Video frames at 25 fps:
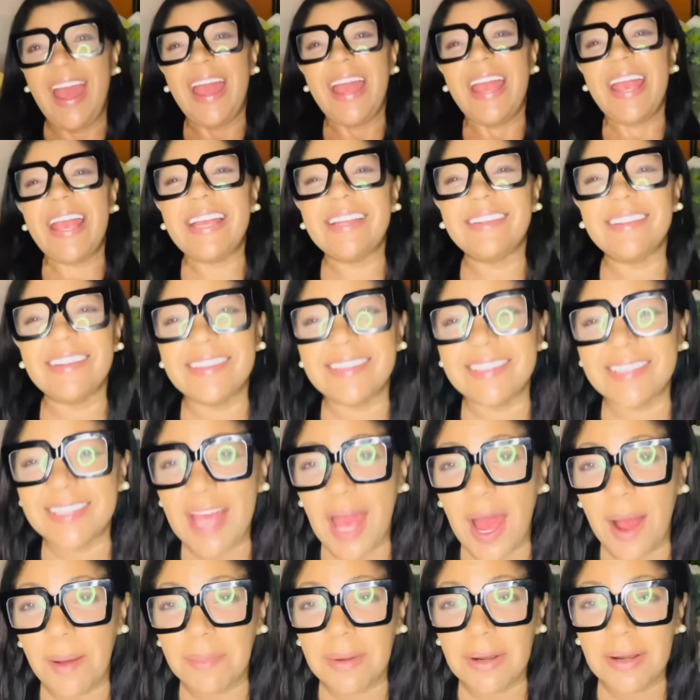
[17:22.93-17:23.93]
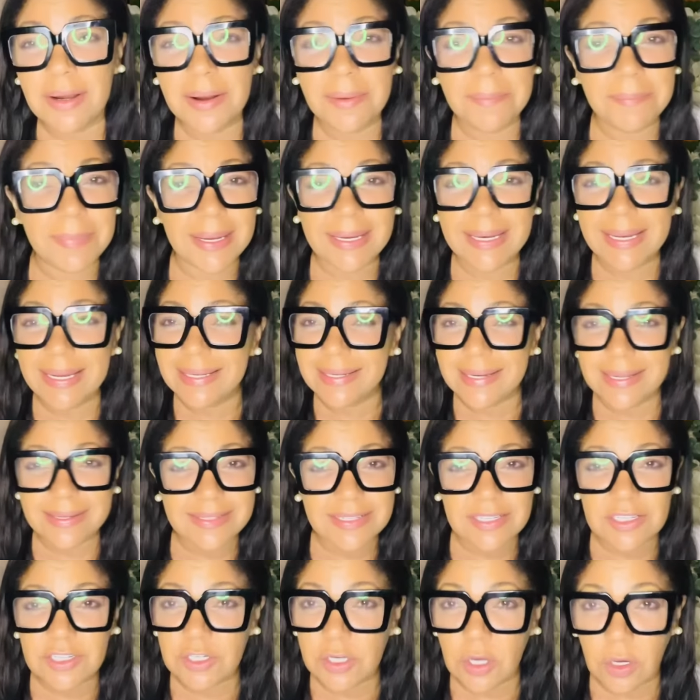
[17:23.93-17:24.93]
He's a scammer, but he
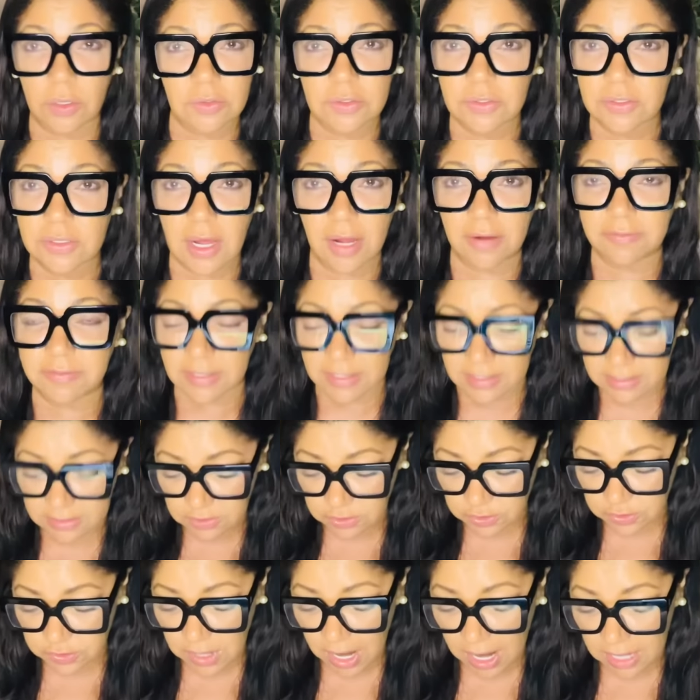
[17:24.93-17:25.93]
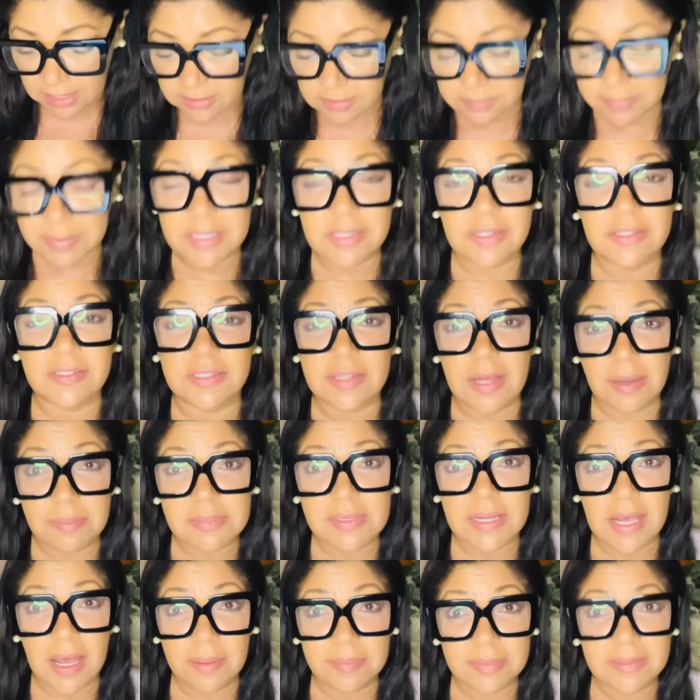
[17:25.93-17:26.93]
doesn't know to cover his tracks because
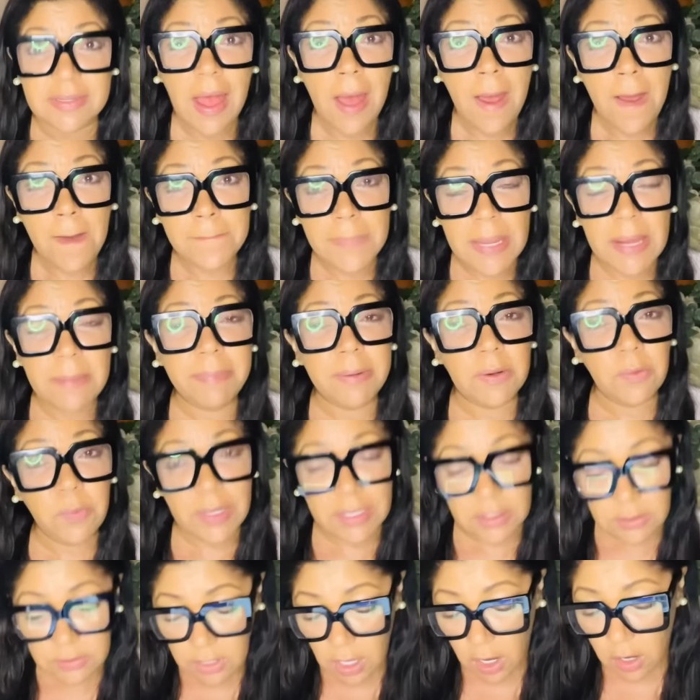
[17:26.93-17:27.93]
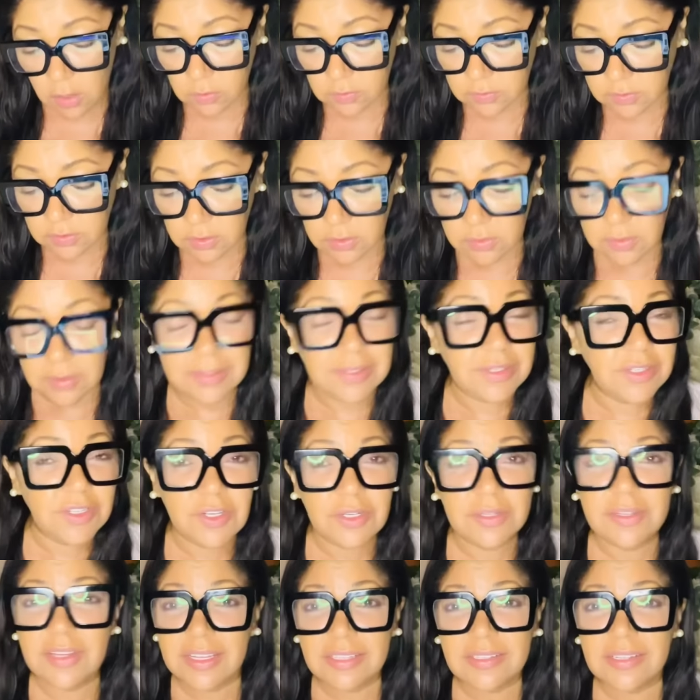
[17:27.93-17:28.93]
sometimes people will know. So
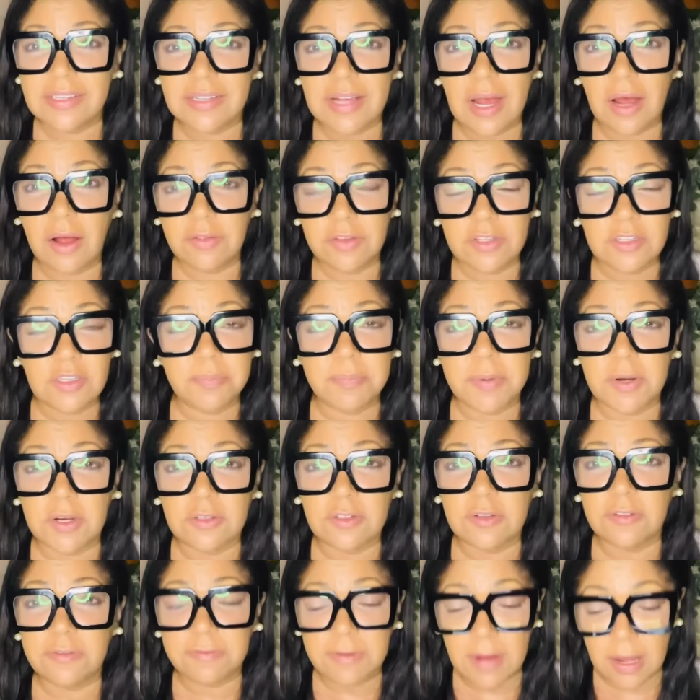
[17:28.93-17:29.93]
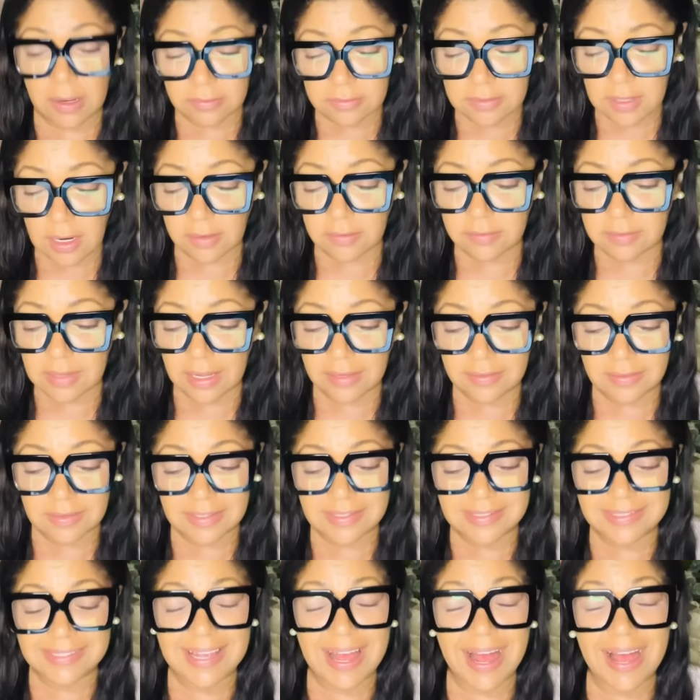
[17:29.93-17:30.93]
you, this is how this person found out that
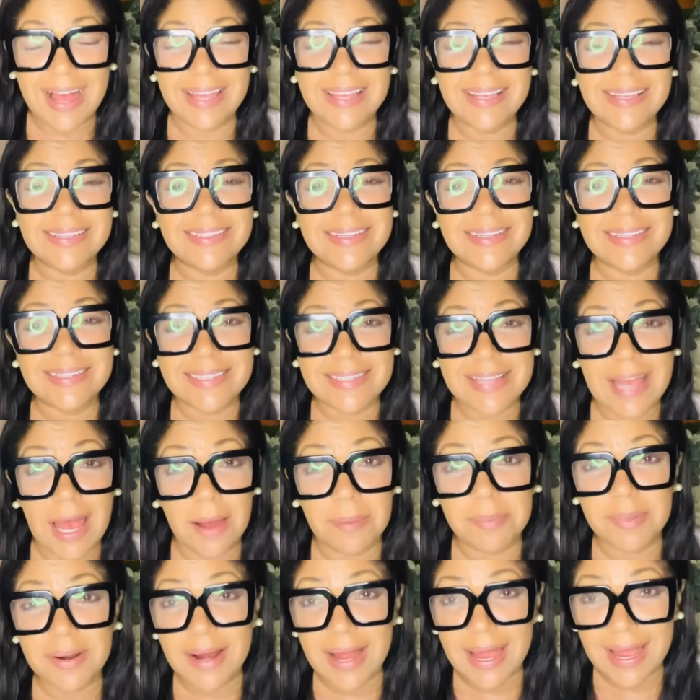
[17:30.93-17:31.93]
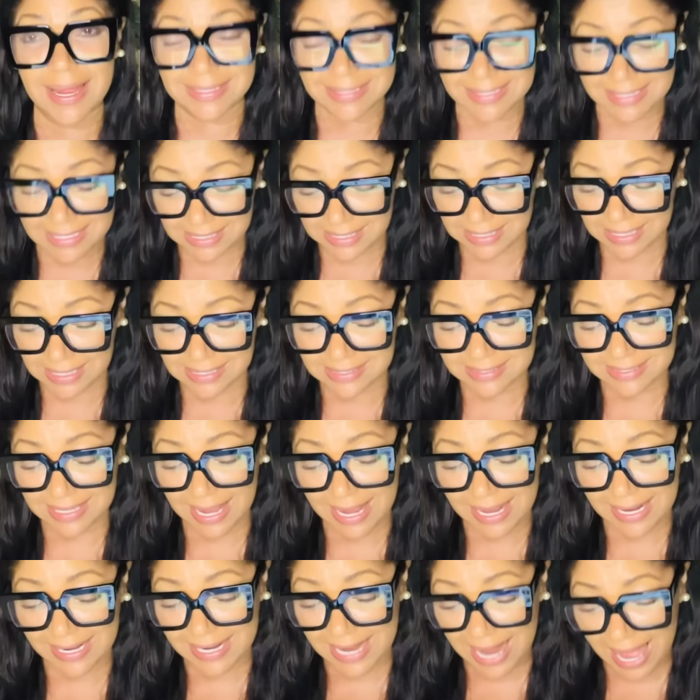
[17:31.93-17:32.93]
this guy is a scammer and he is
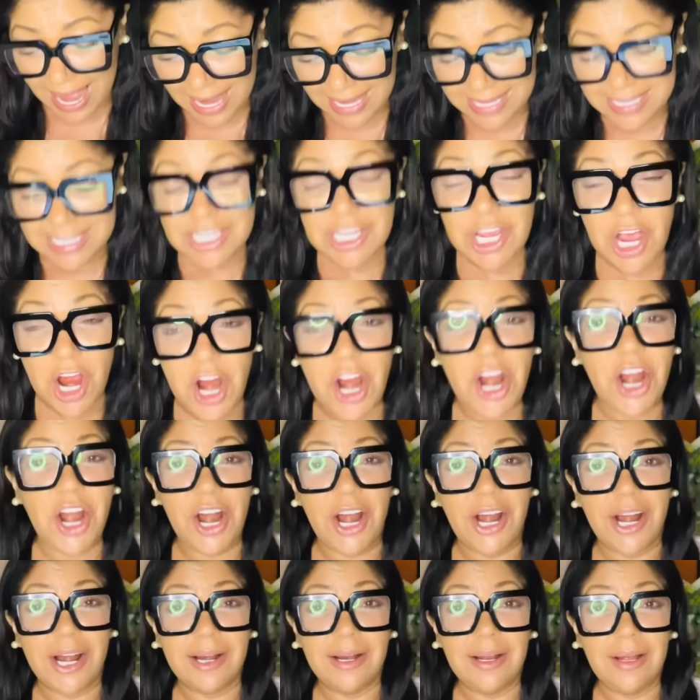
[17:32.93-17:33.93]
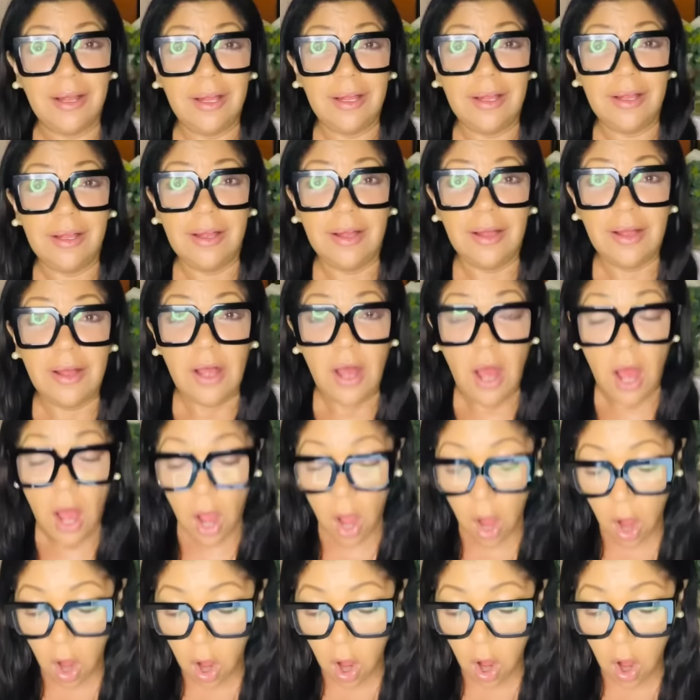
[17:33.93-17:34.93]
a liar.
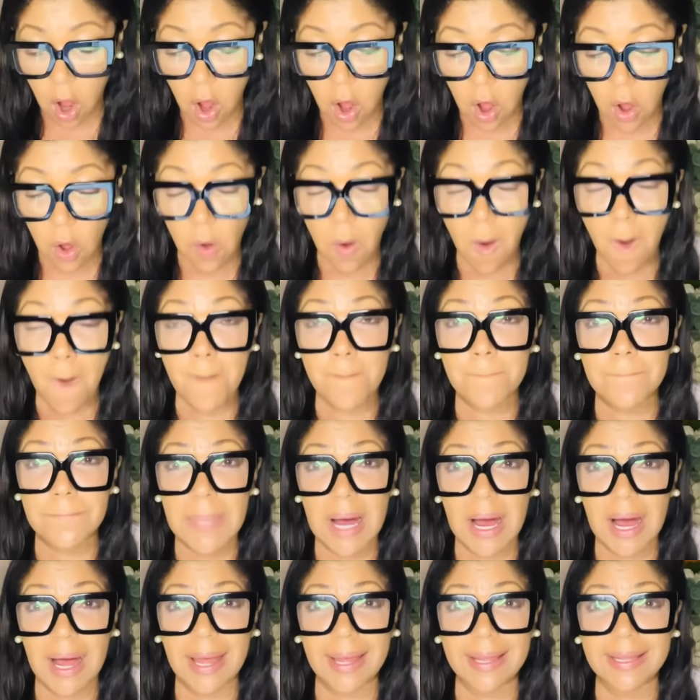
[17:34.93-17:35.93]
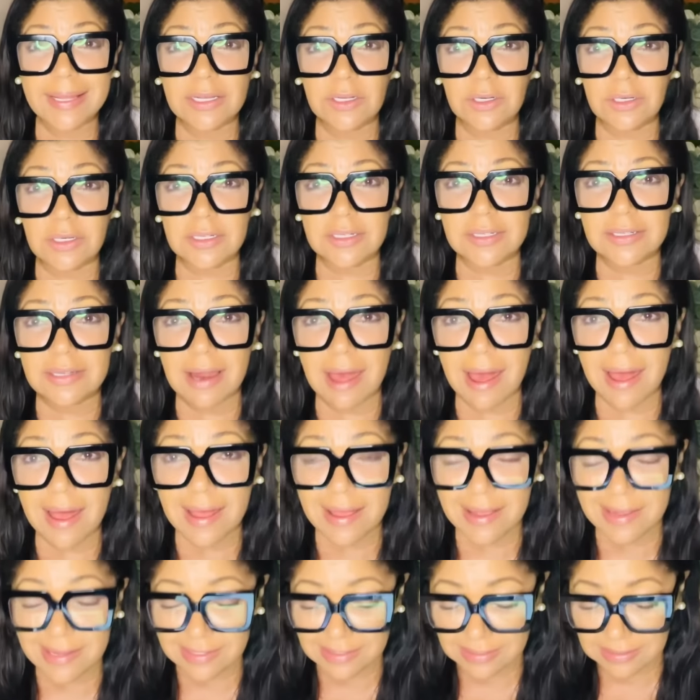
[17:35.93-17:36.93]
Oh my
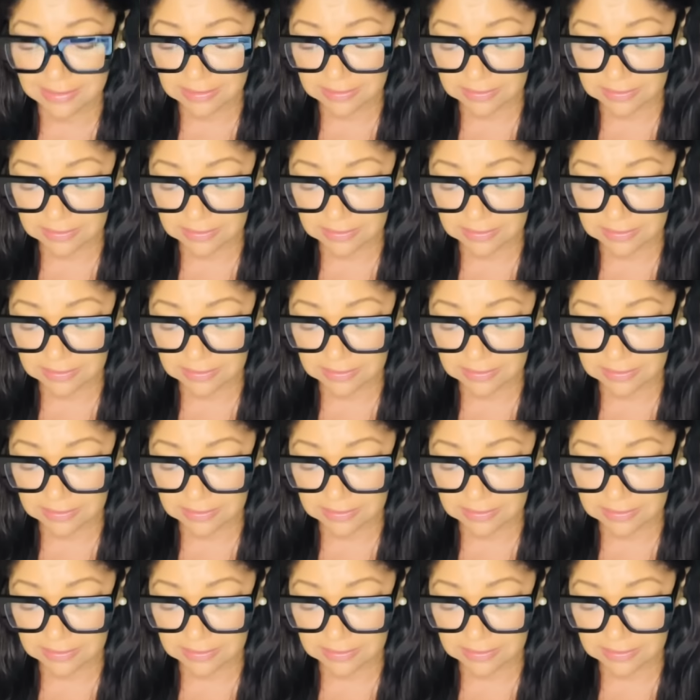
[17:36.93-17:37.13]
goodness.